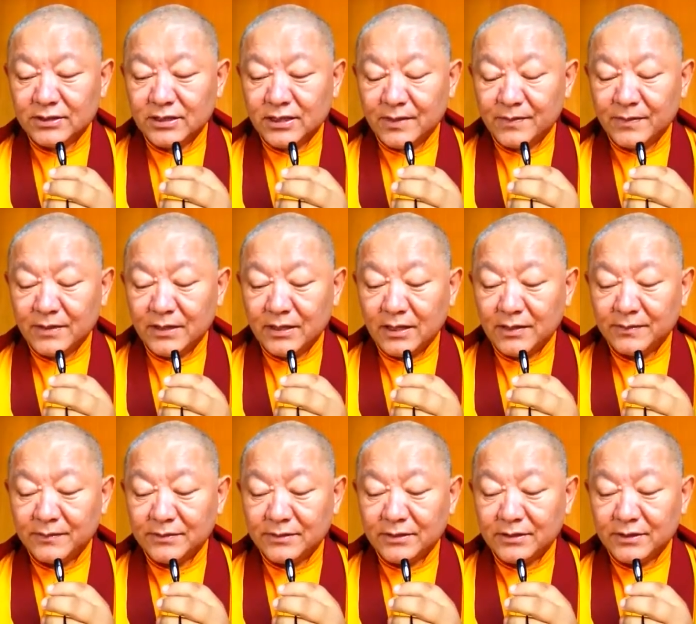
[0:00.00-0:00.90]
and coming
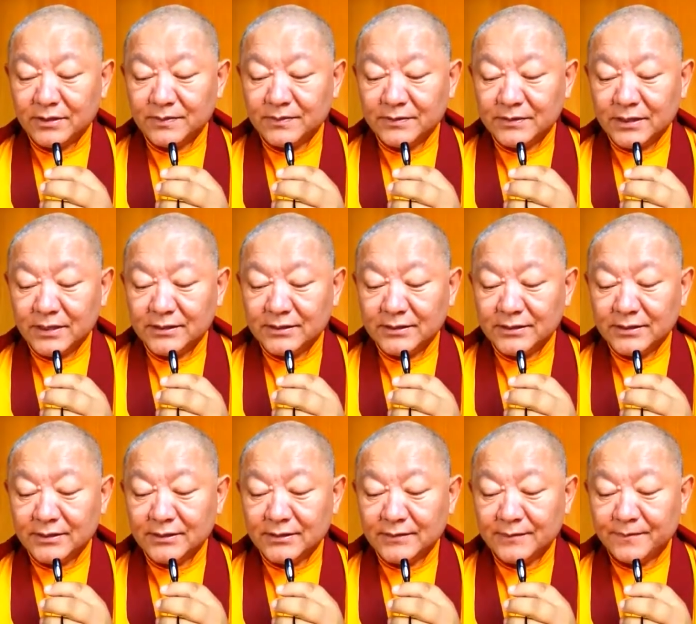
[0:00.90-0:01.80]
up
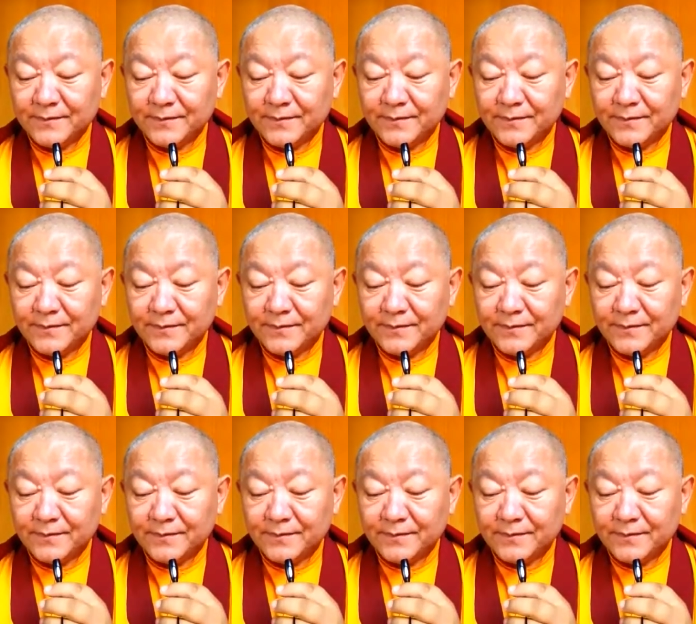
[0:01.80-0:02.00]
circumstances.